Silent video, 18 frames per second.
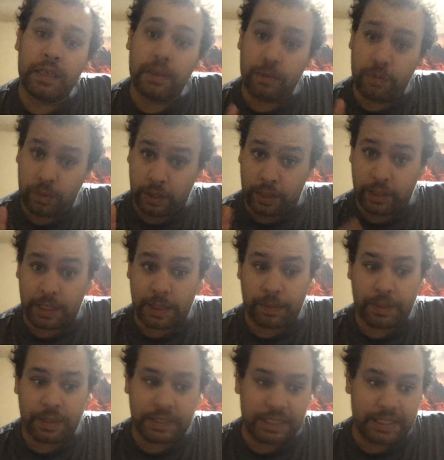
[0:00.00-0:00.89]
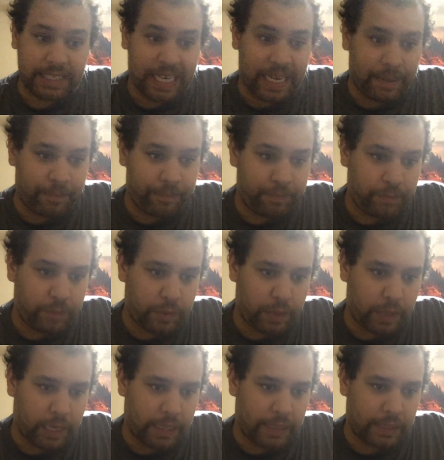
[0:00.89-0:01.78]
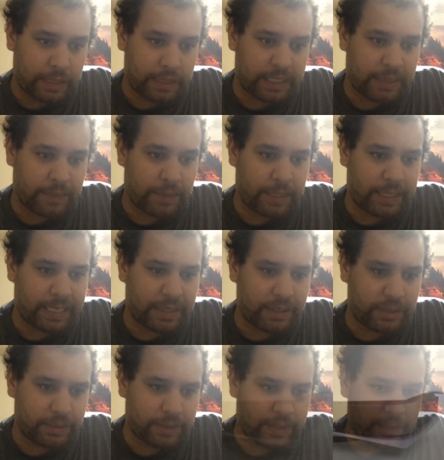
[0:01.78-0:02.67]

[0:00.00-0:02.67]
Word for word: Let's stop wasting time and let's get right down to it.